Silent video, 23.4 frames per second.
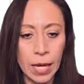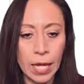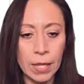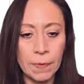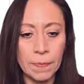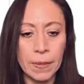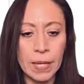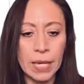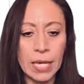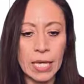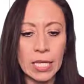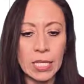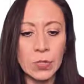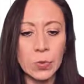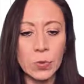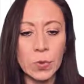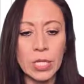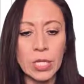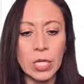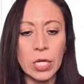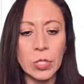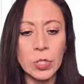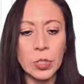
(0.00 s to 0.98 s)
and begins
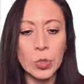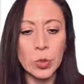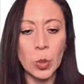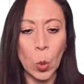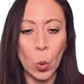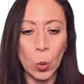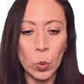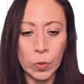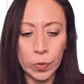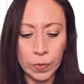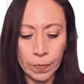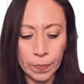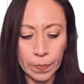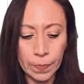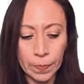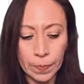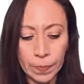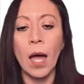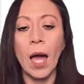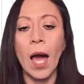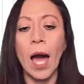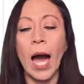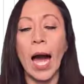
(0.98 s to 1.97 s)
with zone.
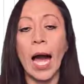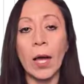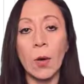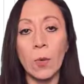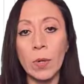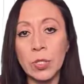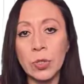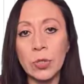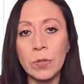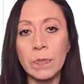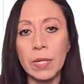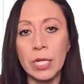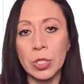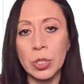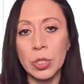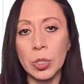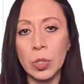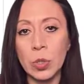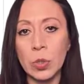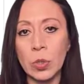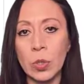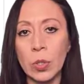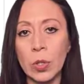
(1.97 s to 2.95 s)
I want to make
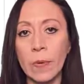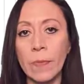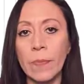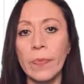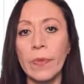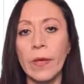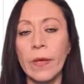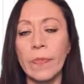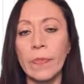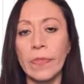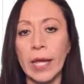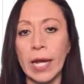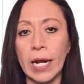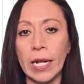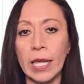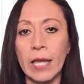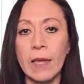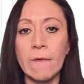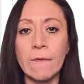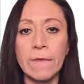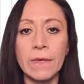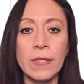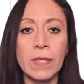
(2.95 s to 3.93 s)
sure
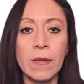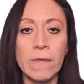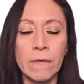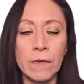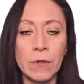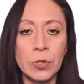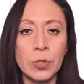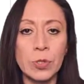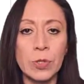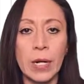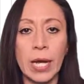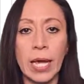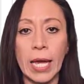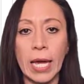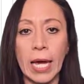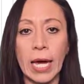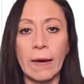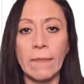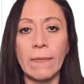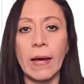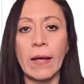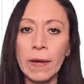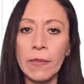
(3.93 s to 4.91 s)
that if in the future I
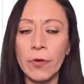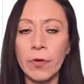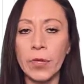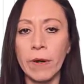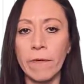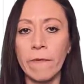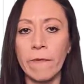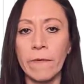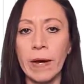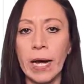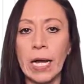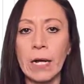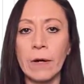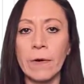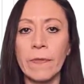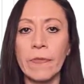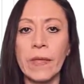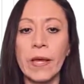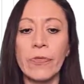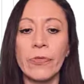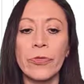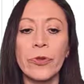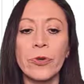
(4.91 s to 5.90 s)
have another
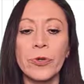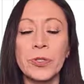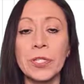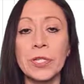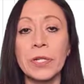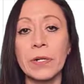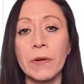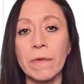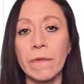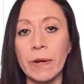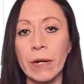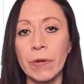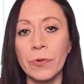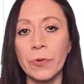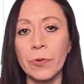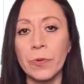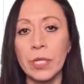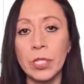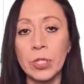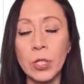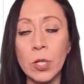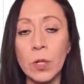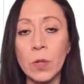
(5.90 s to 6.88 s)
file that doesn't refer
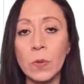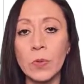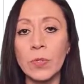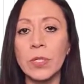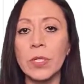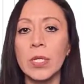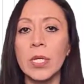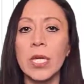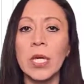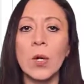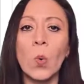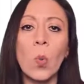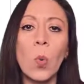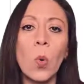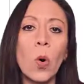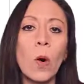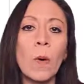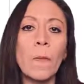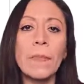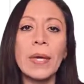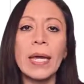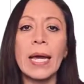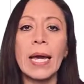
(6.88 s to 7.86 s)
to the zones, it
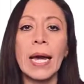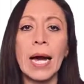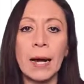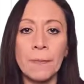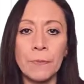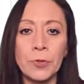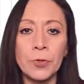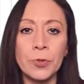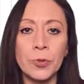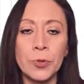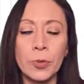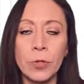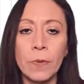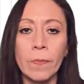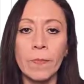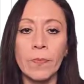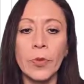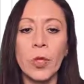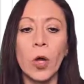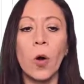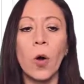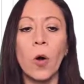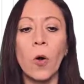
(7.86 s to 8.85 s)
won't be captured
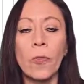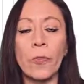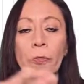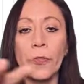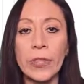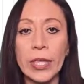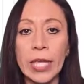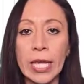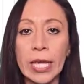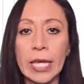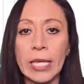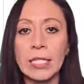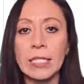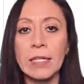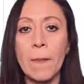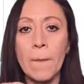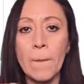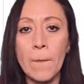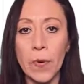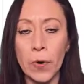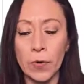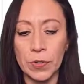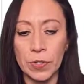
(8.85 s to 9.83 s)
on this
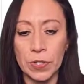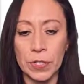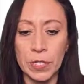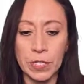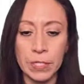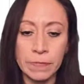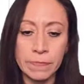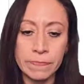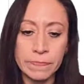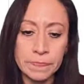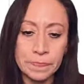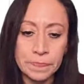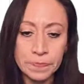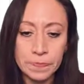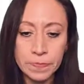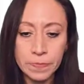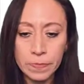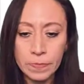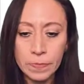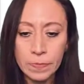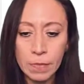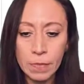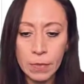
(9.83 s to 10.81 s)
process.
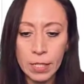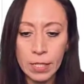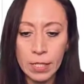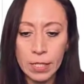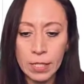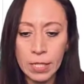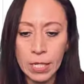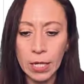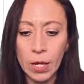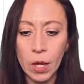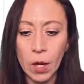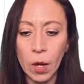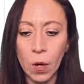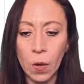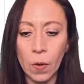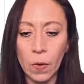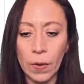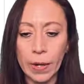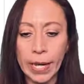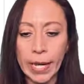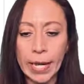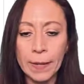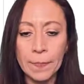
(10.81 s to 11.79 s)
Say
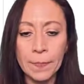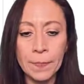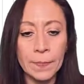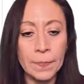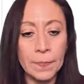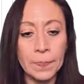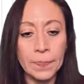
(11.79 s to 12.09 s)
okay.